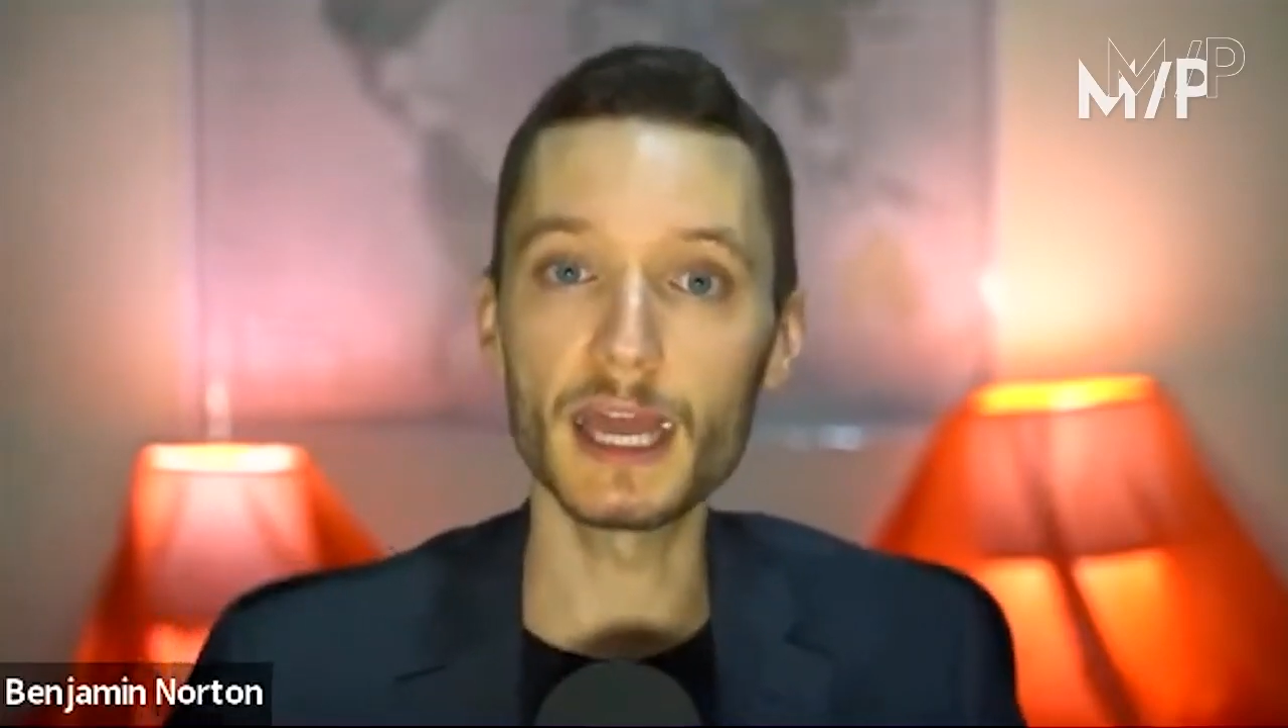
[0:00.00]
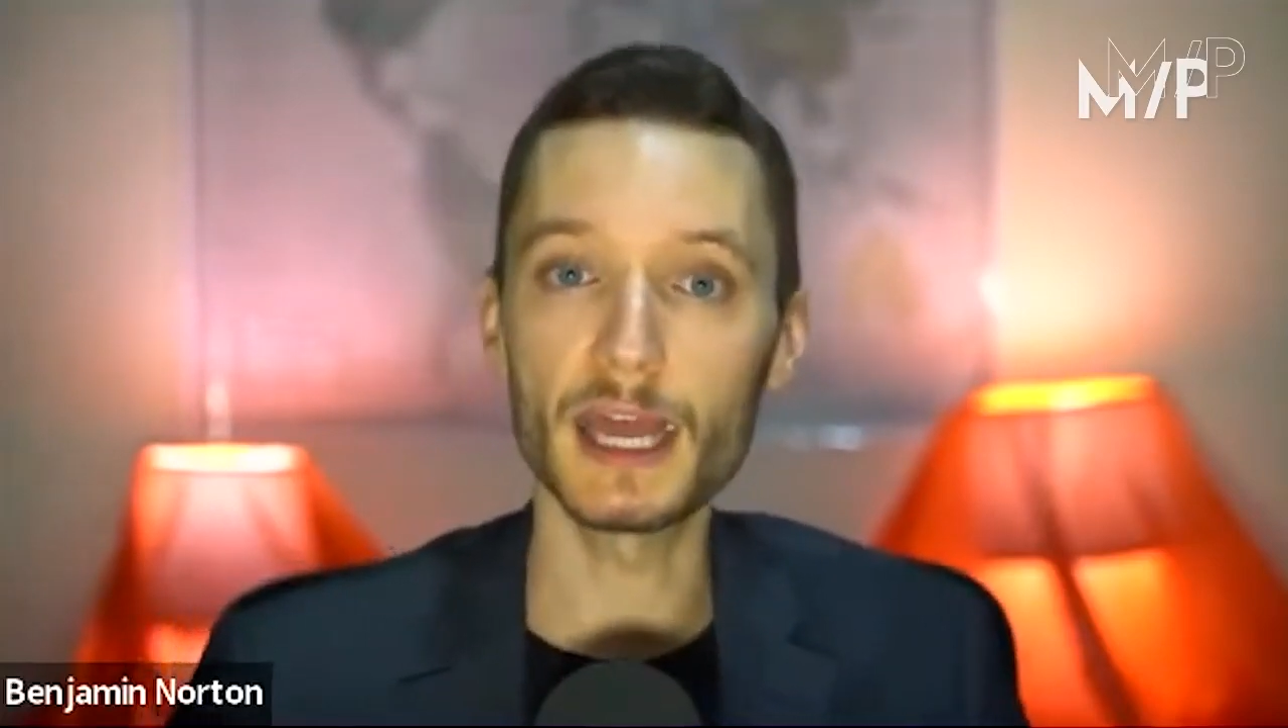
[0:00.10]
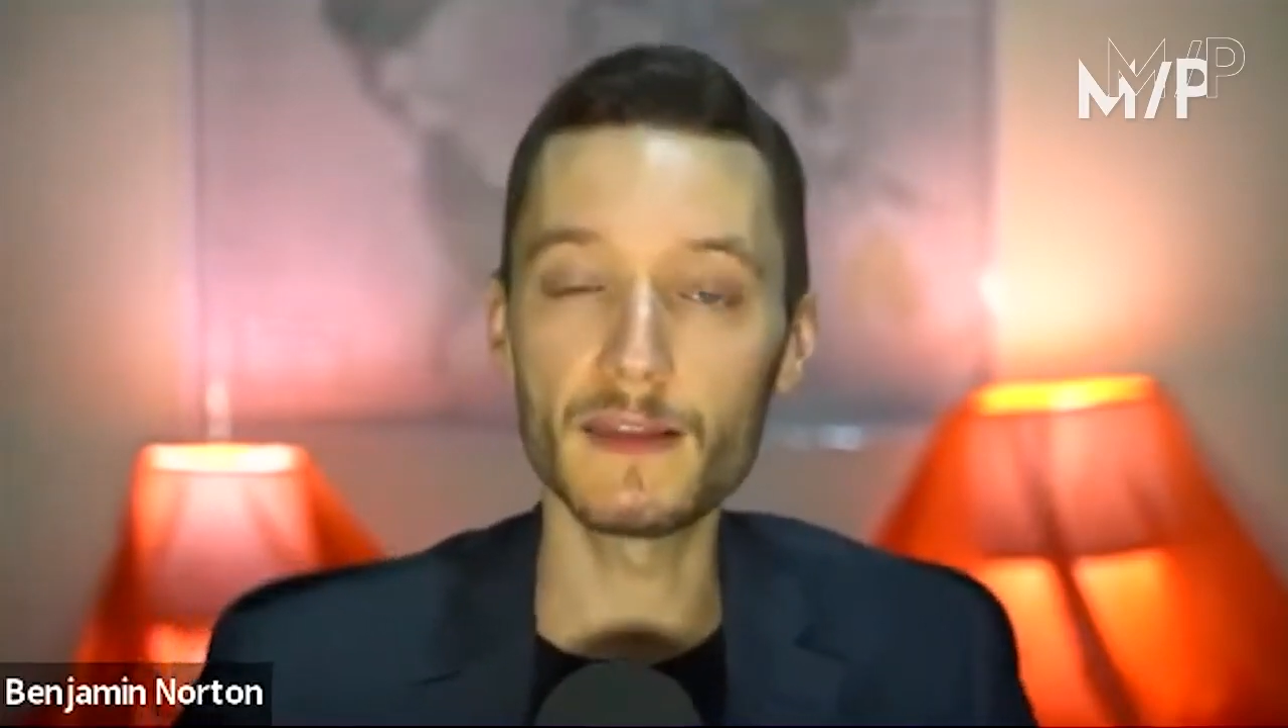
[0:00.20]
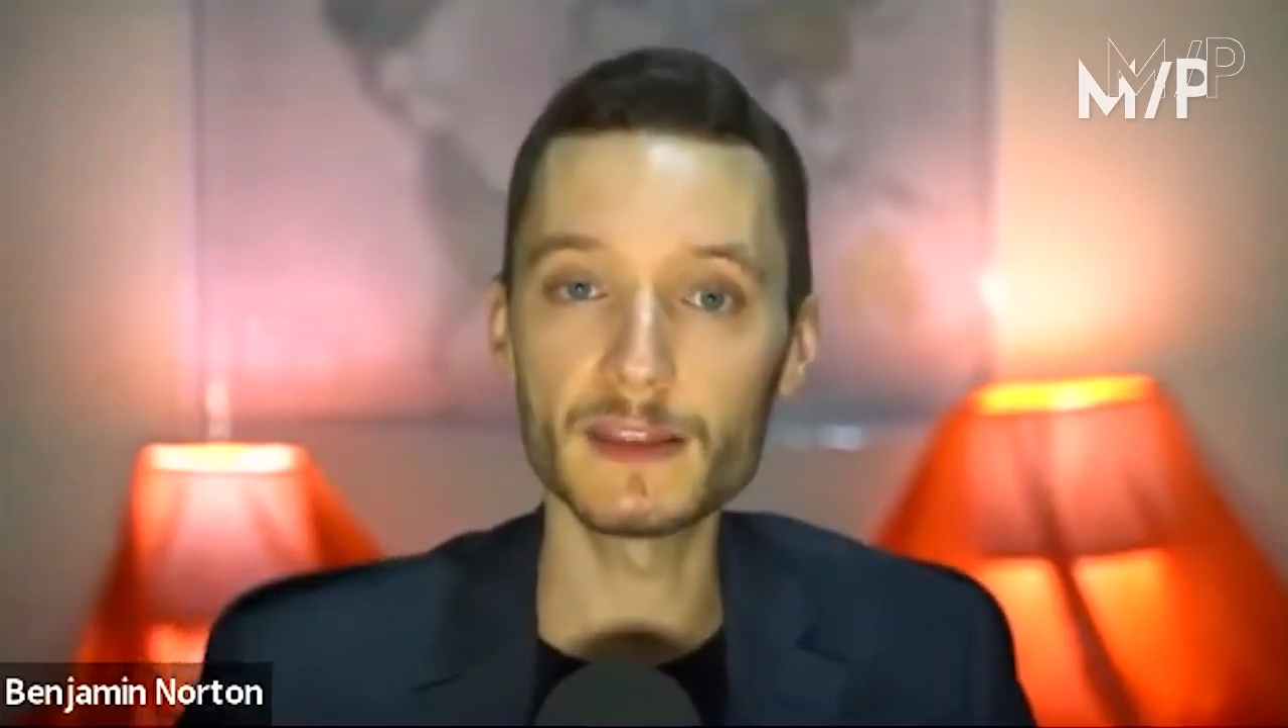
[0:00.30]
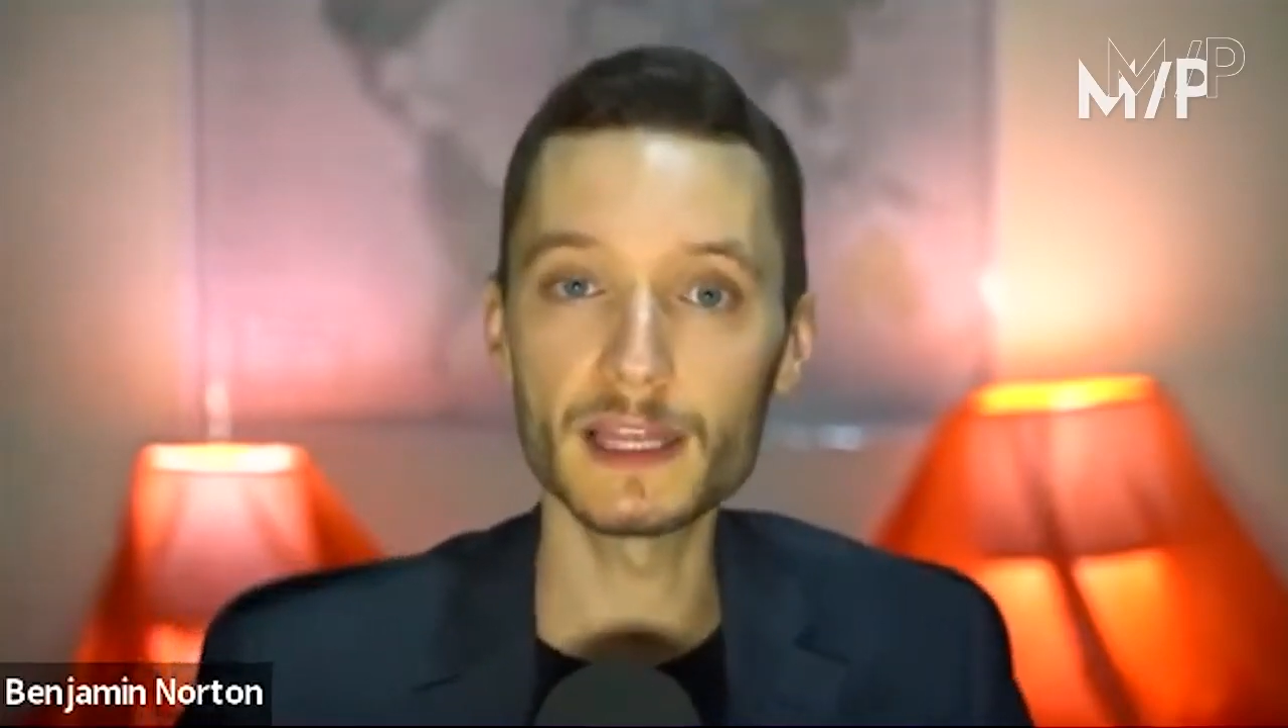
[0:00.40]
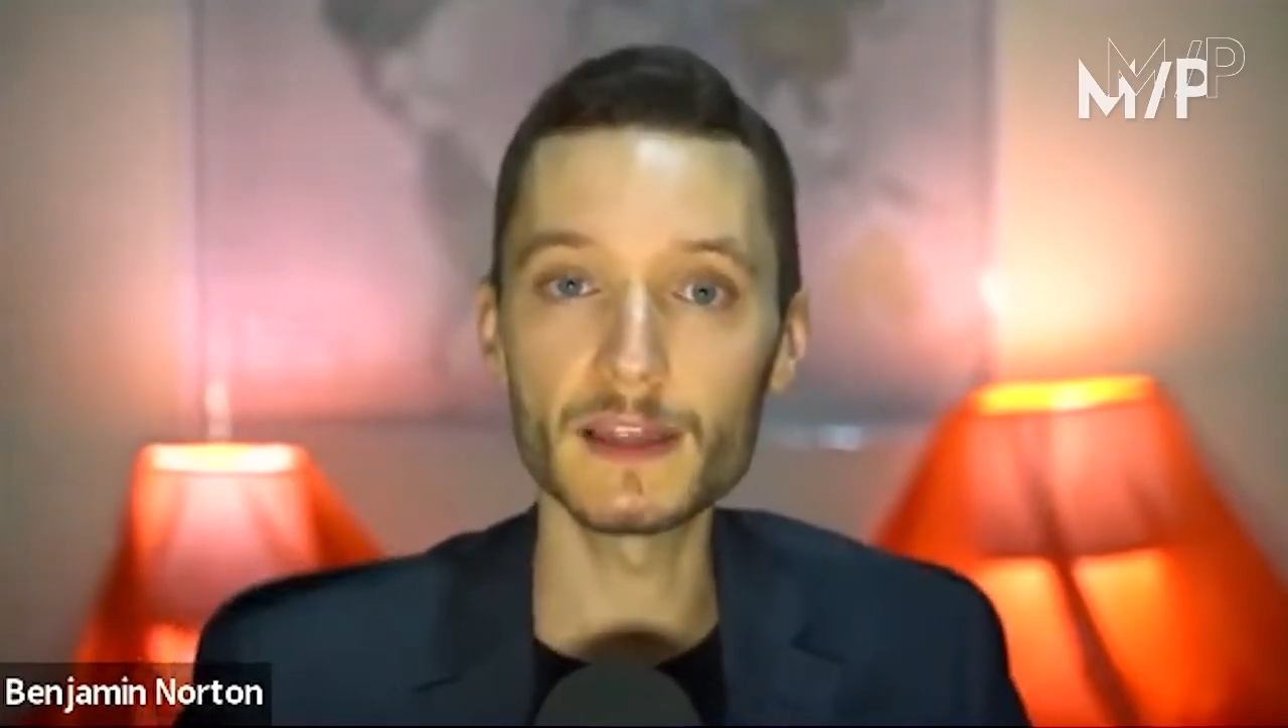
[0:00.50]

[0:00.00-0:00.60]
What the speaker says: in